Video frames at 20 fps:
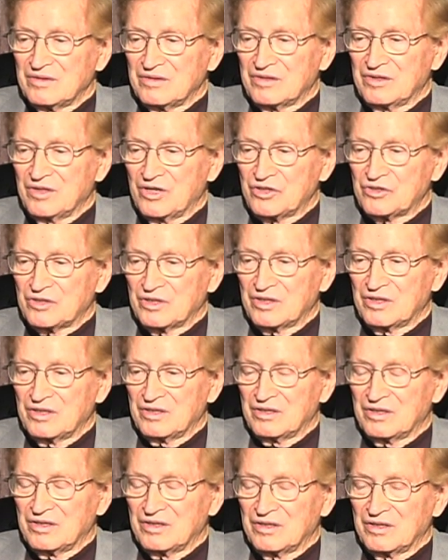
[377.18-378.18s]
Gosh,
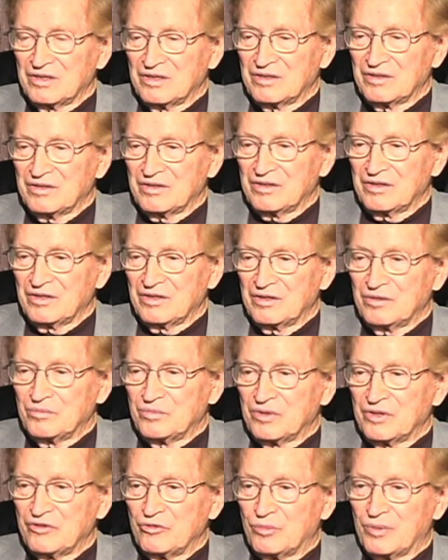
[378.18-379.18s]

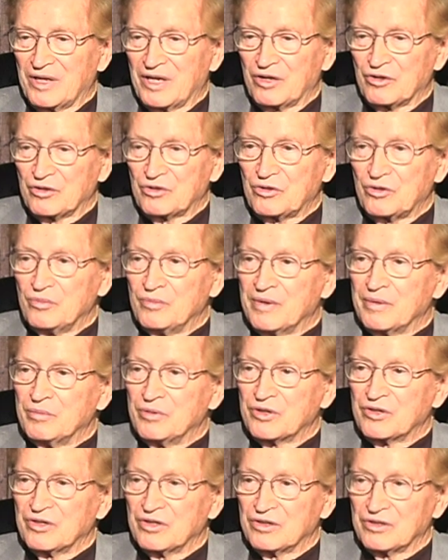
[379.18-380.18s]
unbelievably, I looked through my
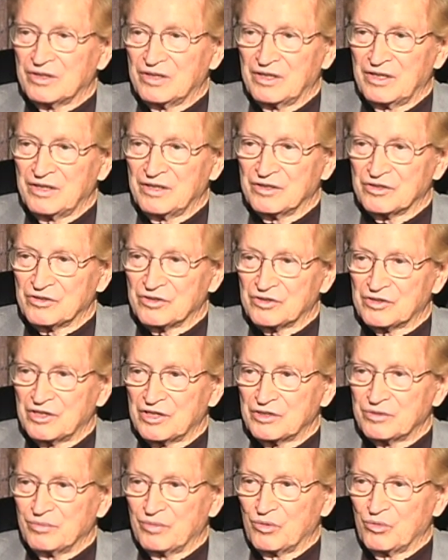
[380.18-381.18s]
book the other day, and there's a
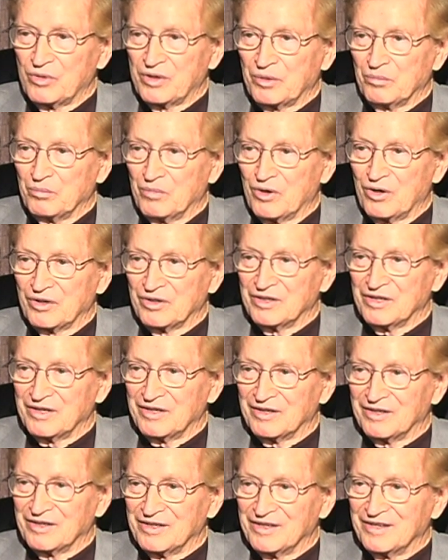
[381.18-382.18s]
session by Wink
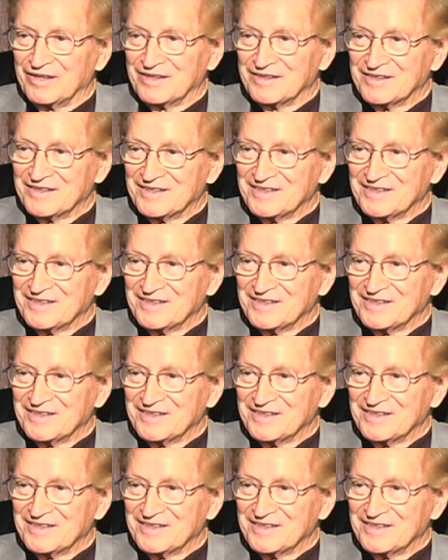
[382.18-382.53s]
Martindale in there.